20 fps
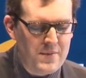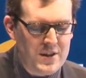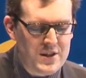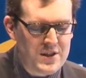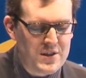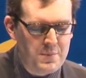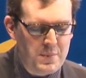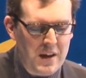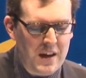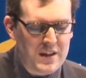
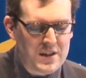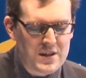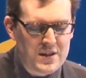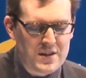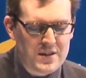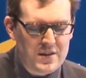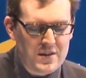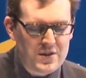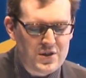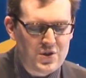It's the
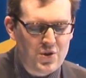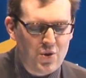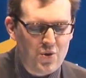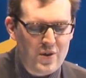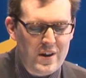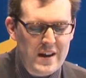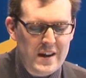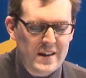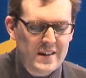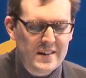biggest
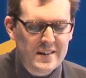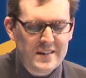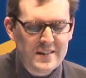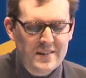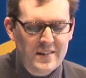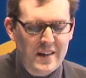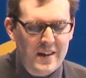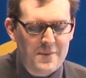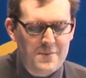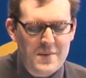story
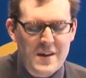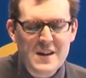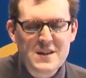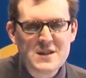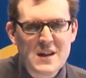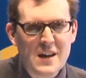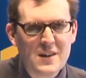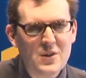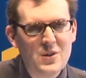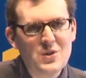
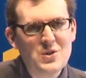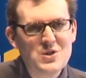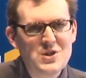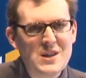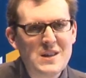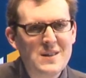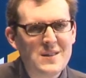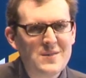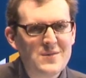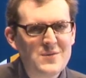in
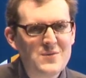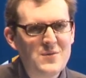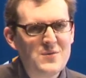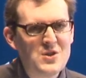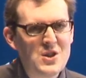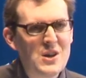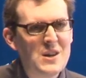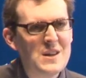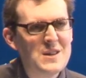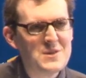technology
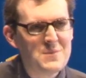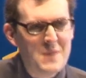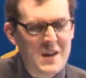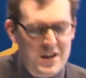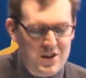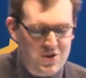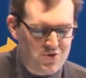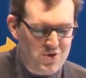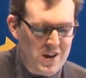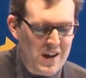journalism
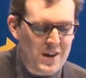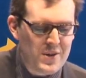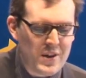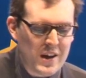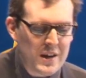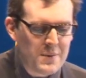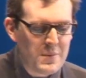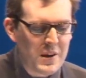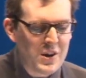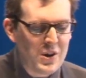history, I
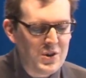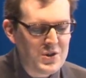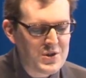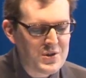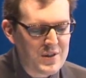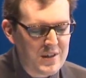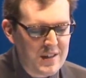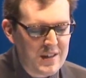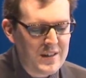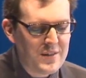think,
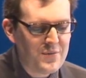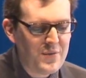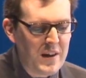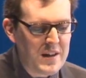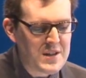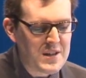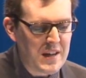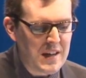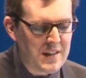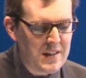because
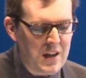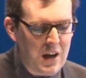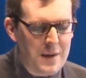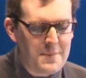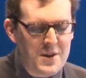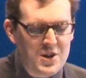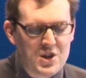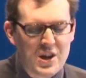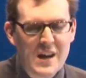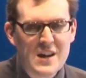fixing
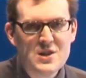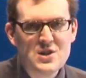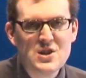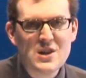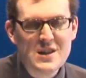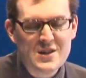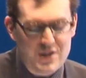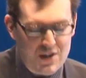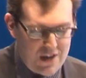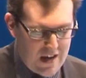climate change
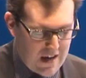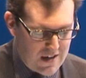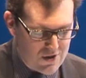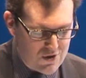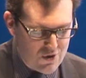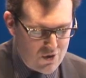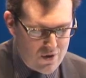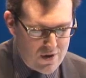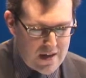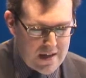is a tech
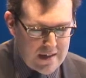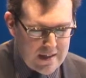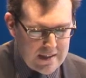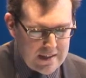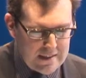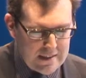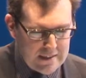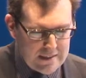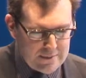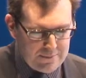
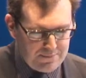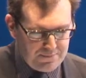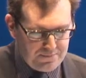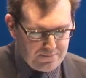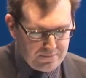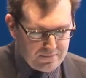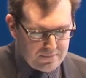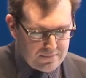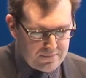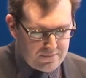
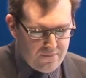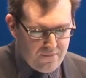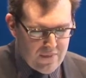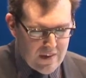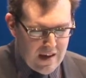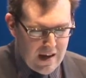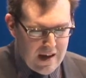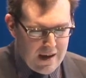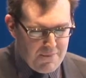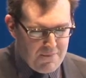
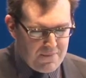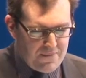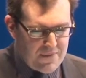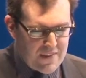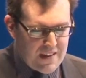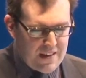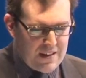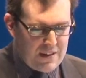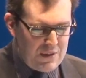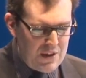story.
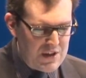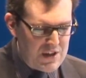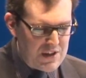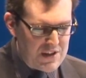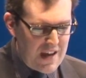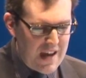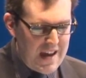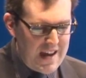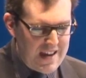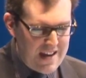This
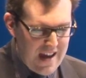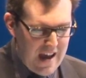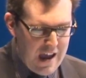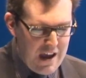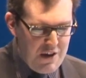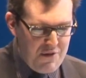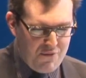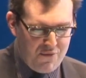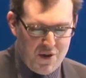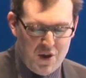is
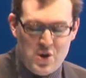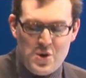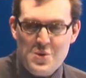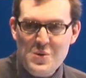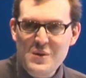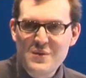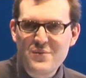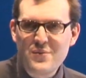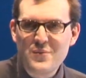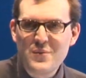a
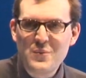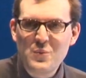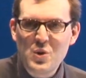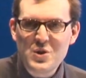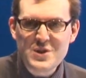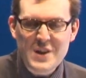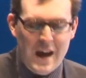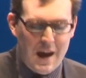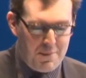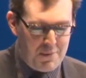view of
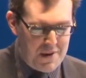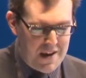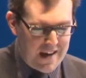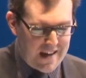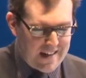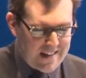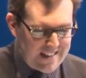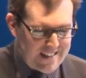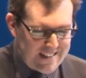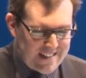what's
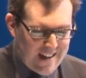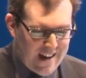happening